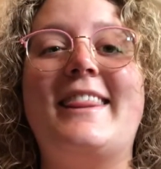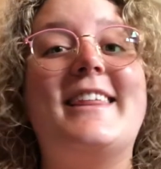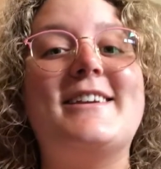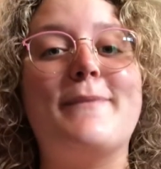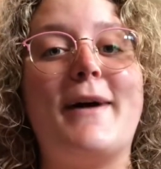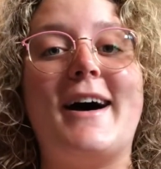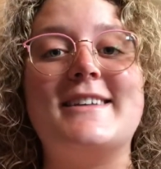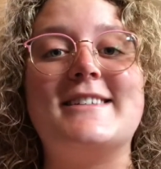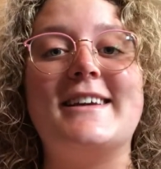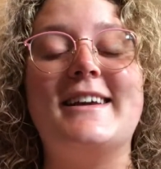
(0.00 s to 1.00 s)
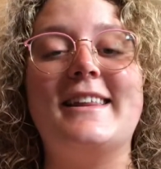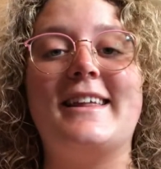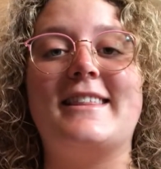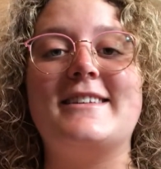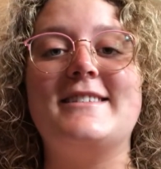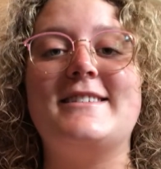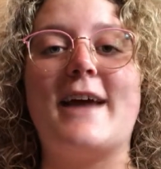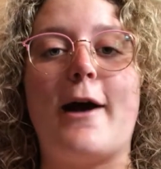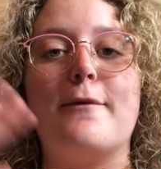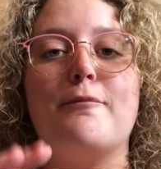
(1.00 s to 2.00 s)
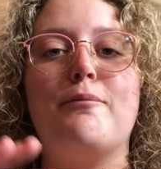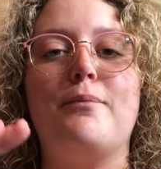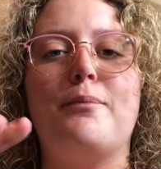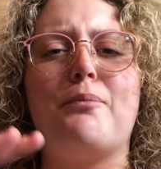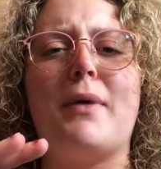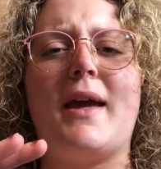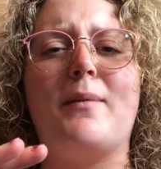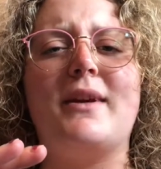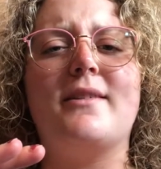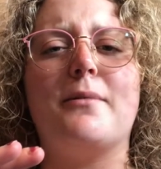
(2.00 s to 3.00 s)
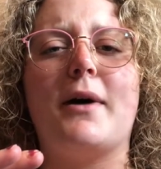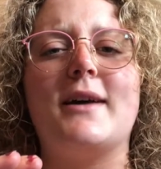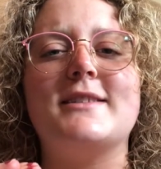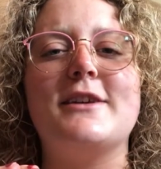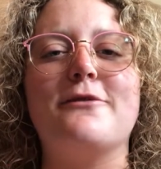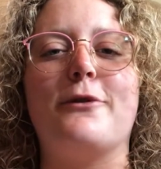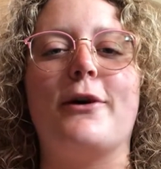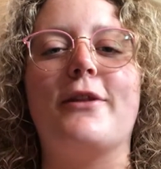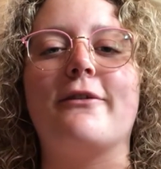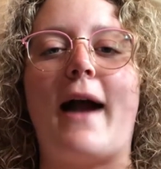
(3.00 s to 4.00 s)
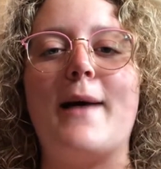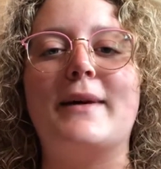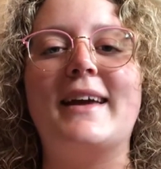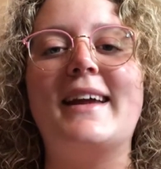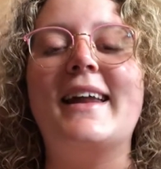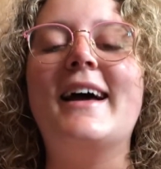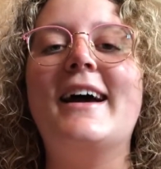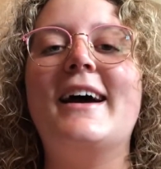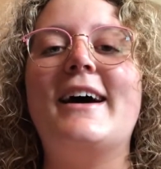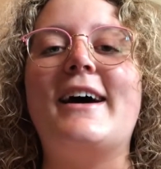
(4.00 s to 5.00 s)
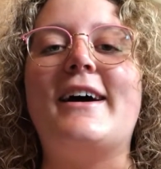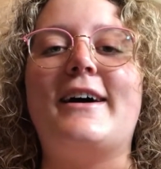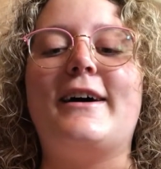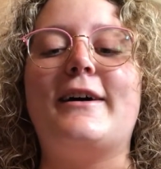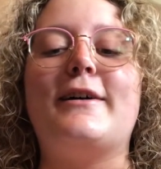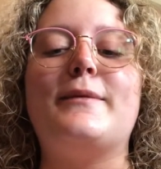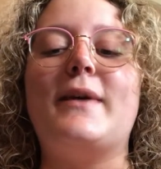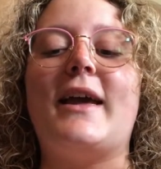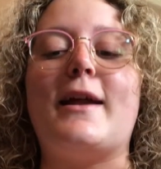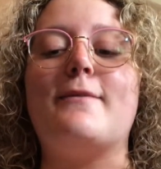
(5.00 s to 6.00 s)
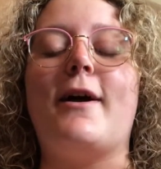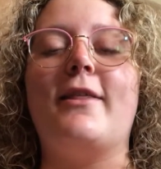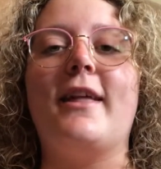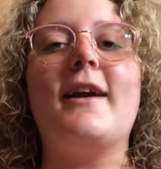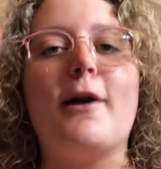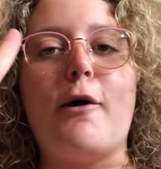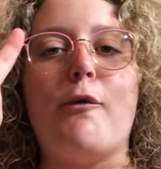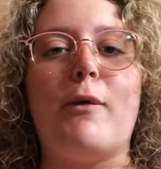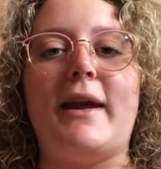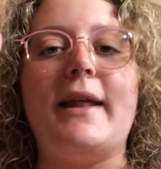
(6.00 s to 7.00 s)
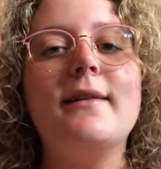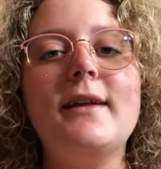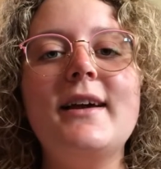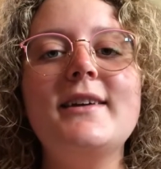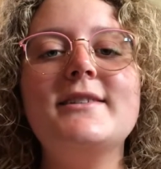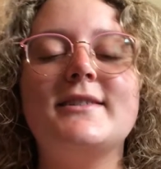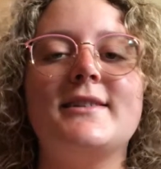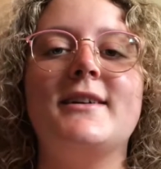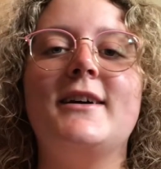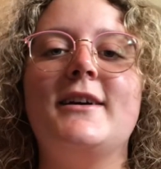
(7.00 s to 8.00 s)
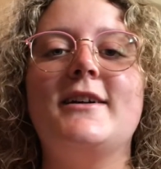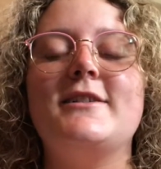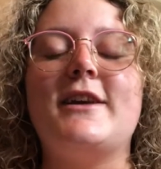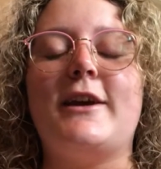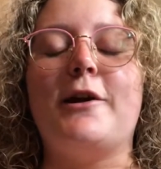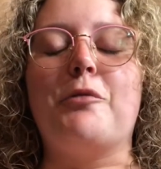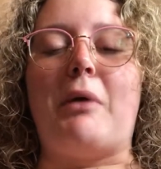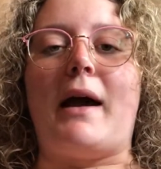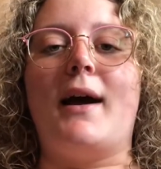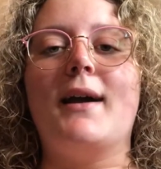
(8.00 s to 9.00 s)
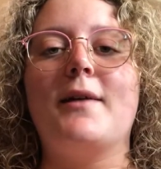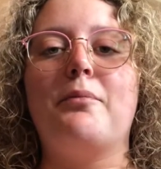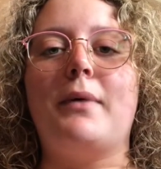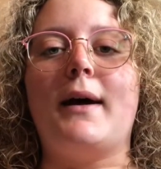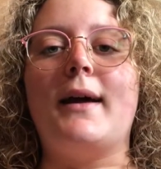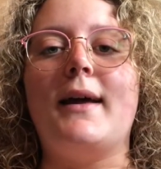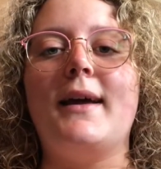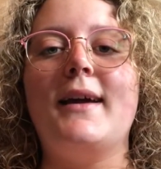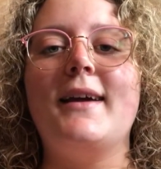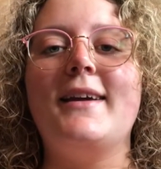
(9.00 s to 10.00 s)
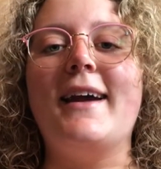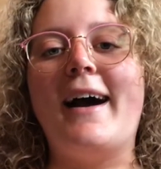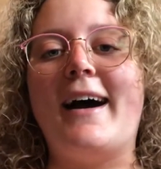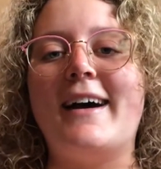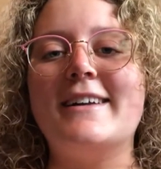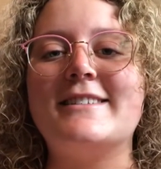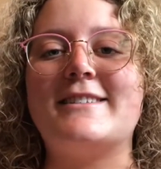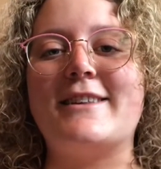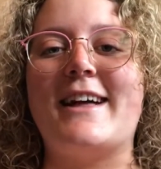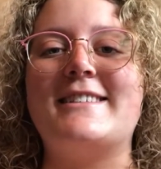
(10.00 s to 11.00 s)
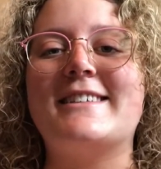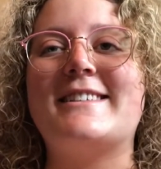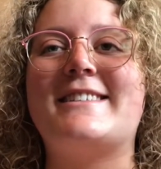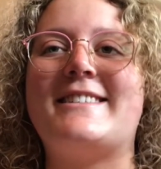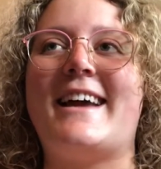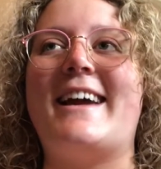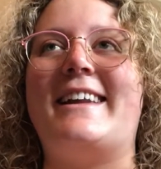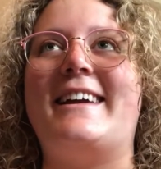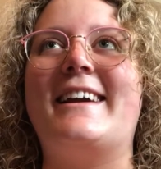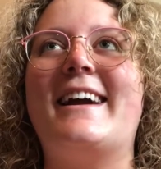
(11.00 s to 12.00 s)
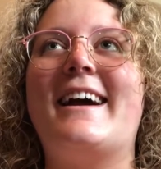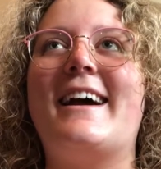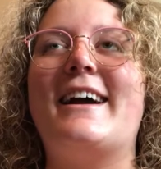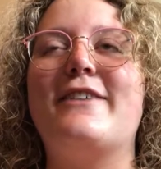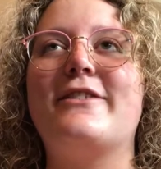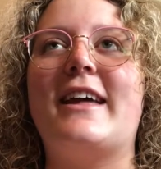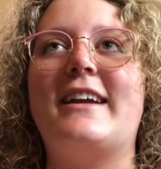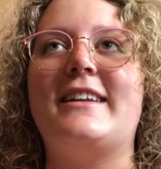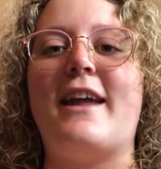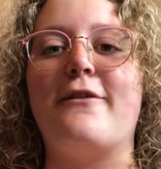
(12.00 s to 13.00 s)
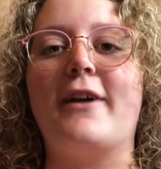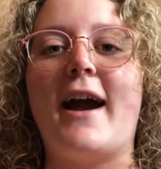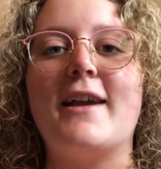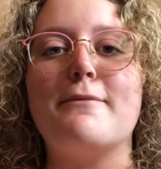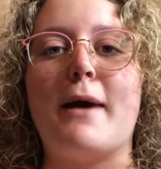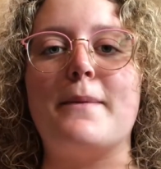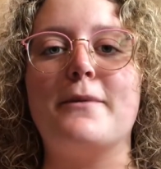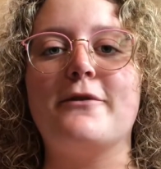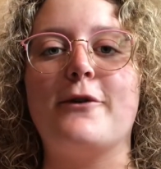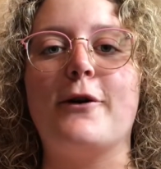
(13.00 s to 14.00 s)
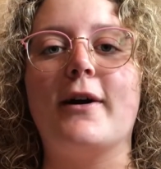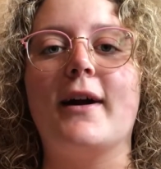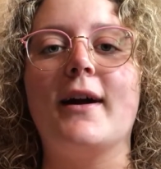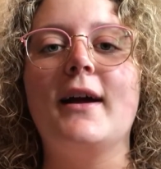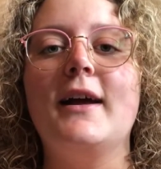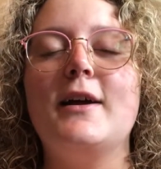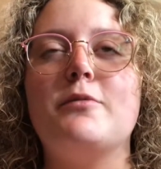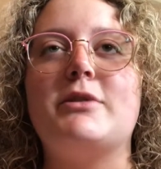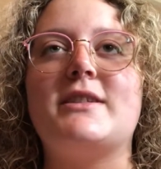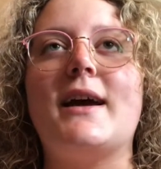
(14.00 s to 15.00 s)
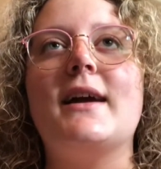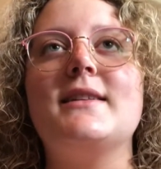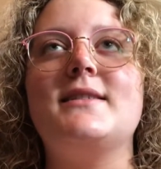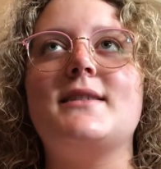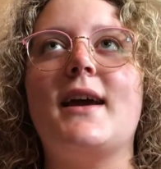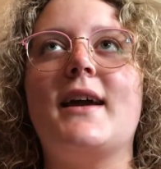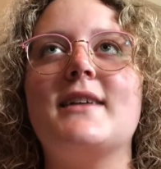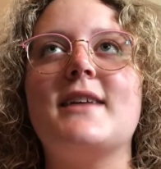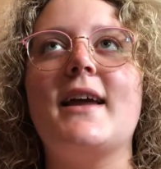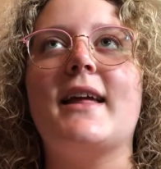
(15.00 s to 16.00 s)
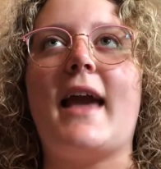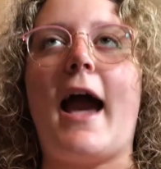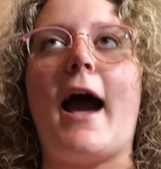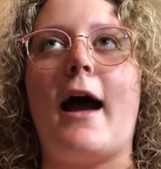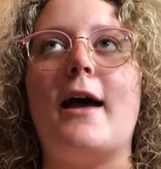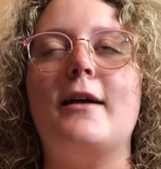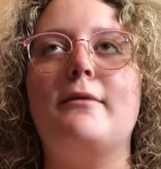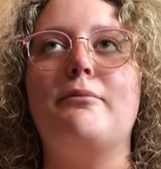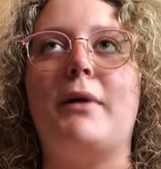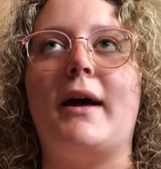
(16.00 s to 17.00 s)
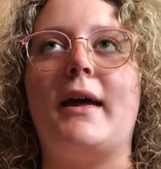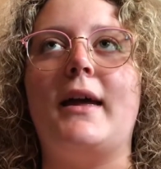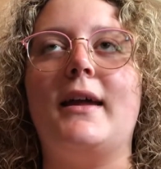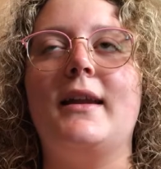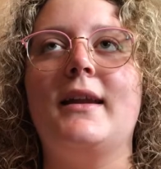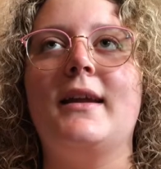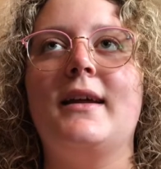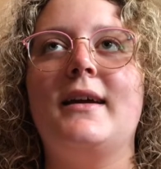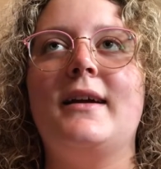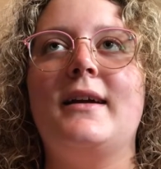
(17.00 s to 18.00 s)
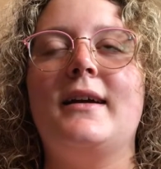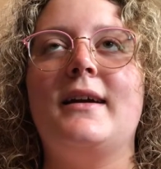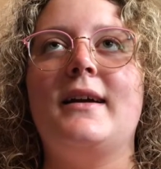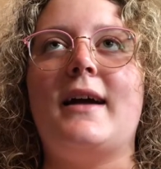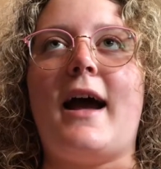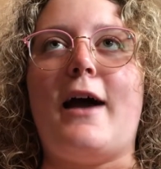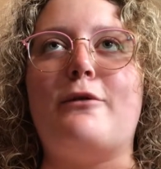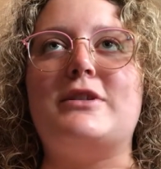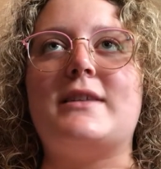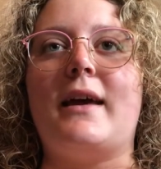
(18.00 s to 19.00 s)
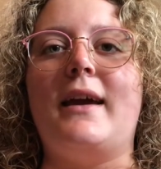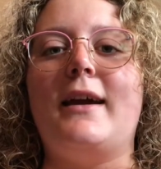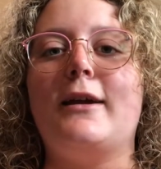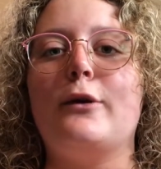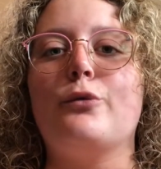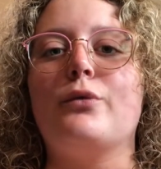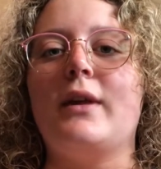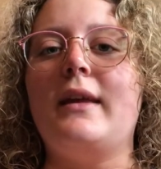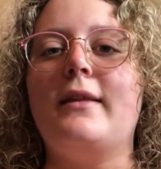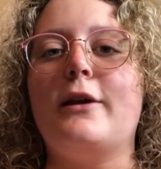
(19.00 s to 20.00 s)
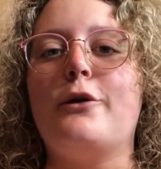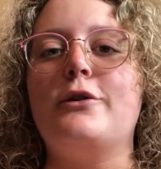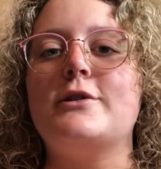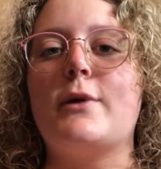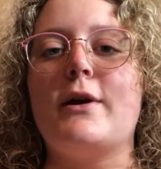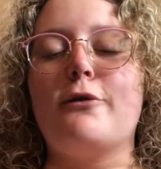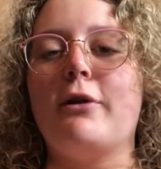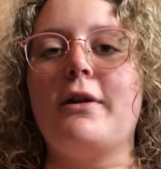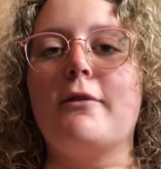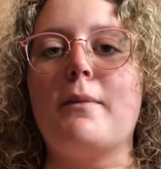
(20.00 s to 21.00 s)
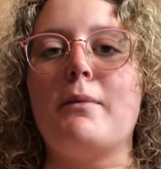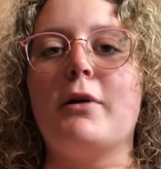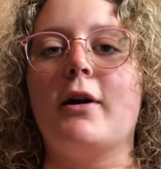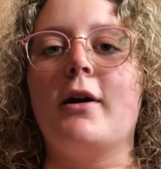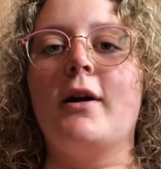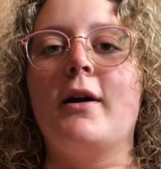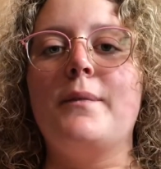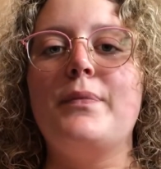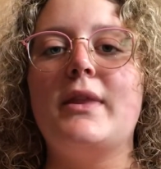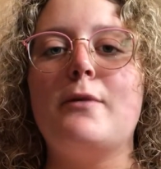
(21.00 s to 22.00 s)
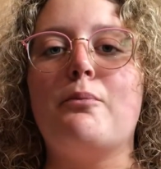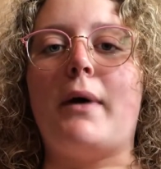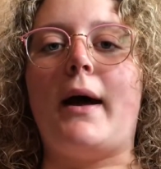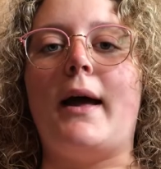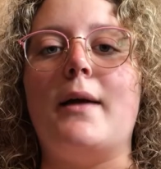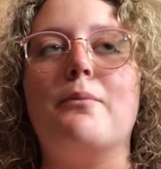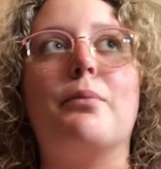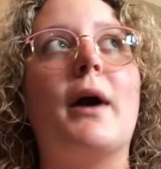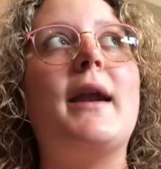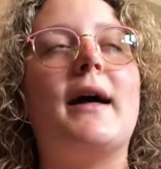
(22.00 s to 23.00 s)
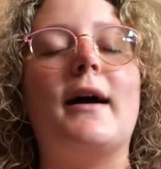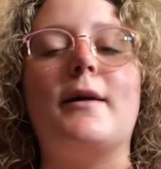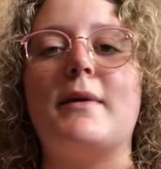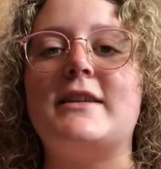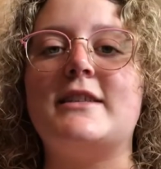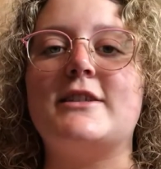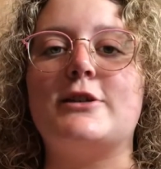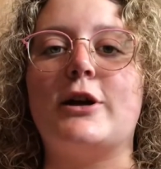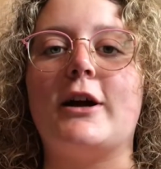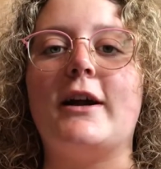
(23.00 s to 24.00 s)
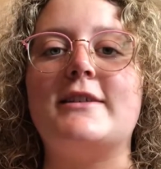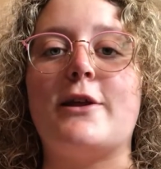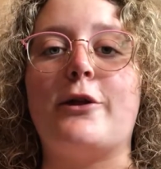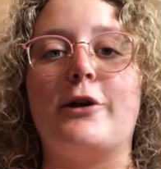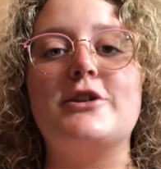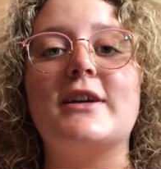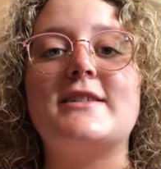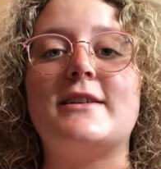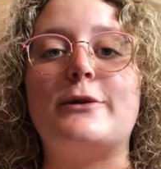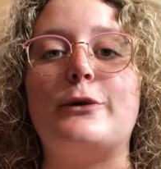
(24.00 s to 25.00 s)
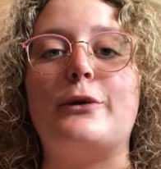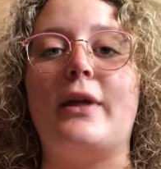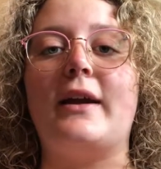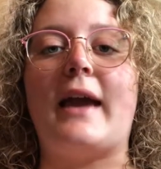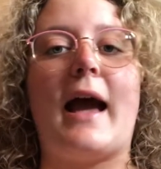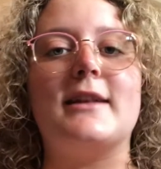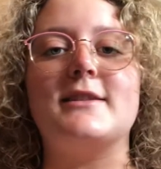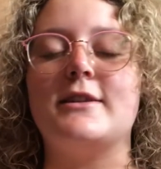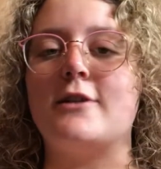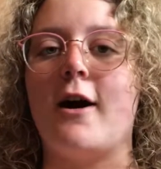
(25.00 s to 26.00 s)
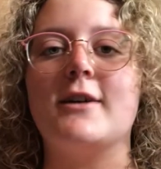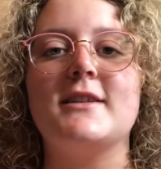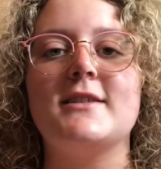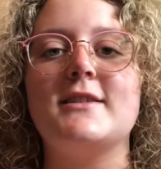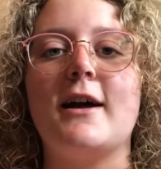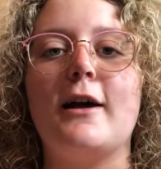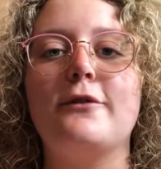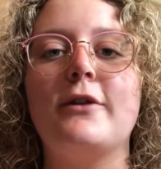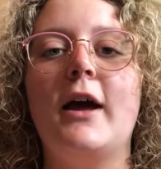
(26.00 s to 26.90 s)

the deposit, like the down payment deposit for the rabbit, um, and I'm on like a waiting list to hear back. But yeah, so that's exciting. I've like never had a pet before. Besides, I guess I had a cat, but I was like really little, so I don't really remember her. But Brenna, my sister, is allergic to like cats and dogs and stuff.